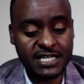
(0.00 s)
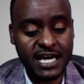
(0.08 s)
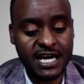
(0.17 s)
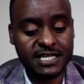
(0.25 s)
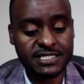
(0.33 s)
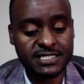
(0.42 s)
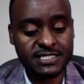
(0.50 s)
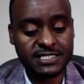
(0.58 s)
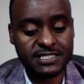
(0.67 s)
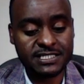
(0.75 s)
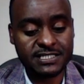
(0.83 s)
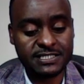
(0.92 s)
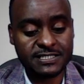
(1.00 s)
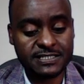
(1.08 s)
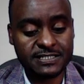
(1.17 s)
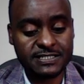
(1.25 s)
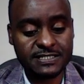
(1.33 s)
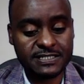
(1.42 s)
a
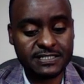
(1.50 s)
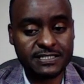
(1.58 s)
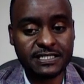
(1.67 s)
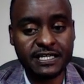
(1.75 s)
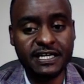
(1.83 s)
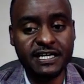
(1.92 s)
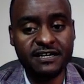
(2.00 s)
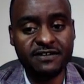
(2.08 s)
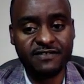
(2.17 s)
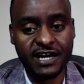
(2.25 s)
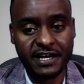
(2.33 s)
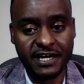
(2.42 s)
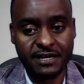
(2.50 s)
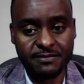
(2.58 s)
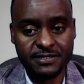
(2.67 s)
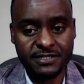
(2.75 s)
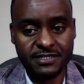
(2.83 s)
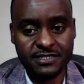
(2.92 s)
string variable.